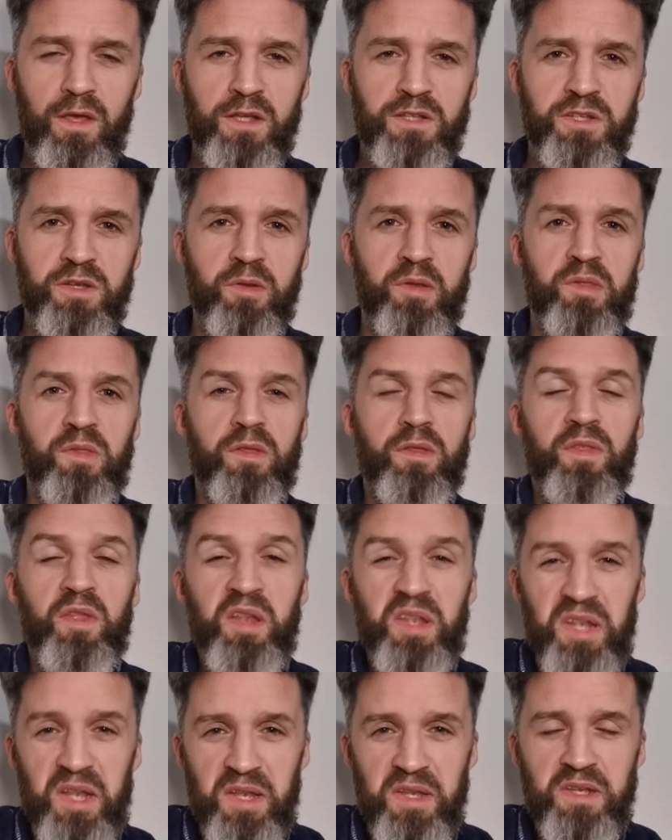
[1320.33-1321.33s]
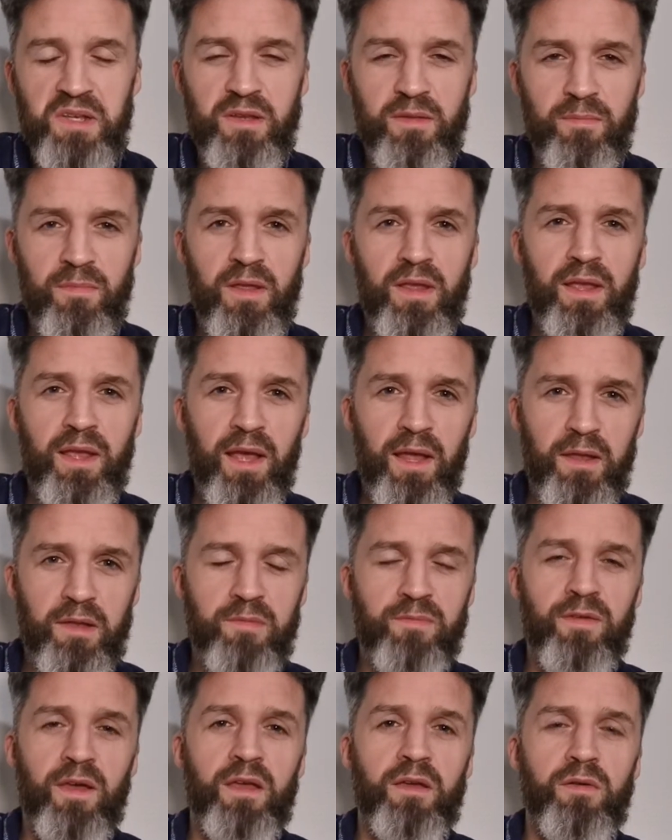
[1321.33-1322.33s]
issues that the system
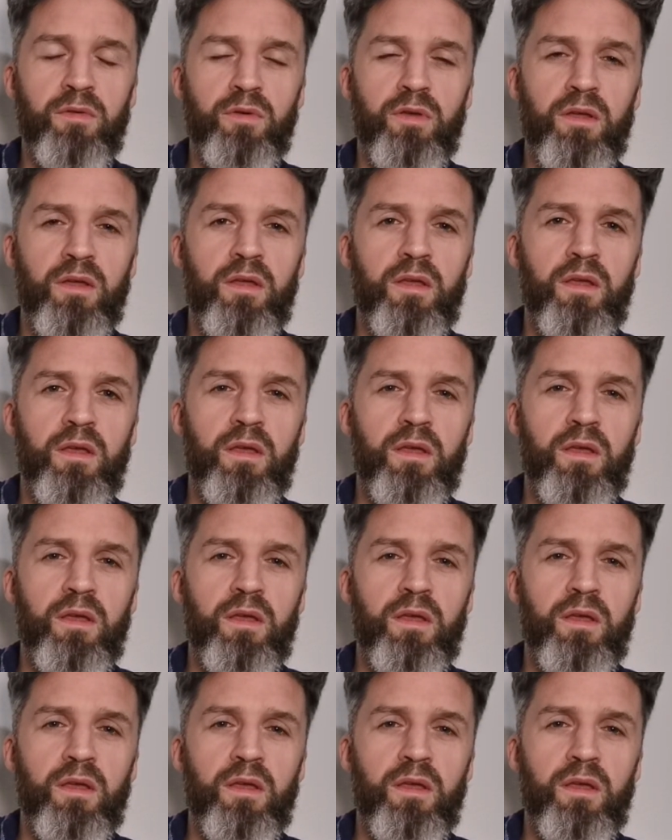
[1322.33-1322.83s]
has failed,